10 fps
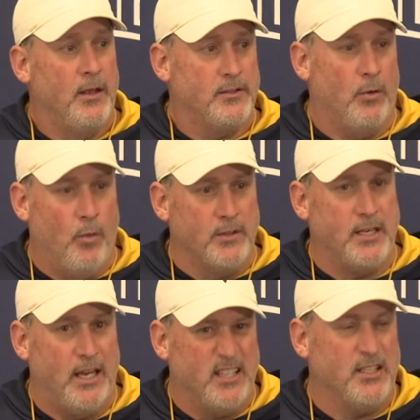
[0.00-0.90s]
So once
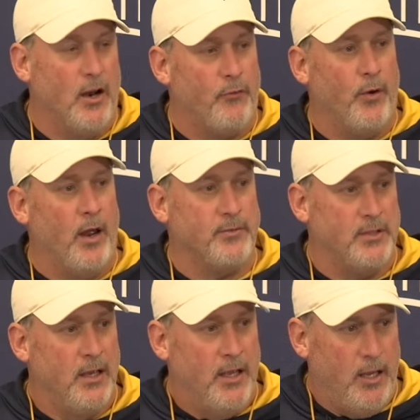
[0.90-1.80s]
he gets enough
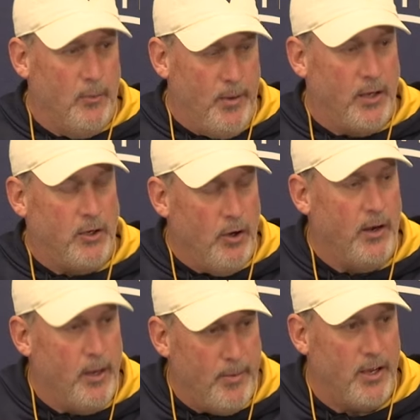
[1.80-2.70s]
reps, he'll be a
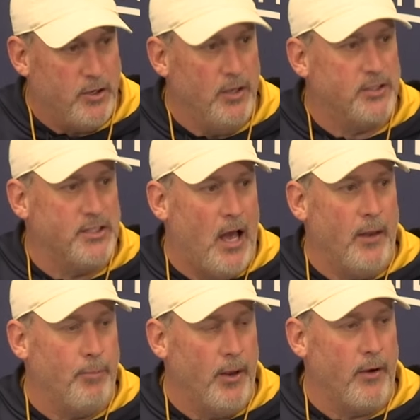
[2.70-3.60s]
good
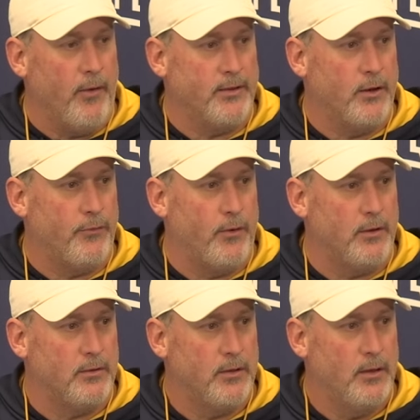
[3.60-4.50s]
solid player out there for us.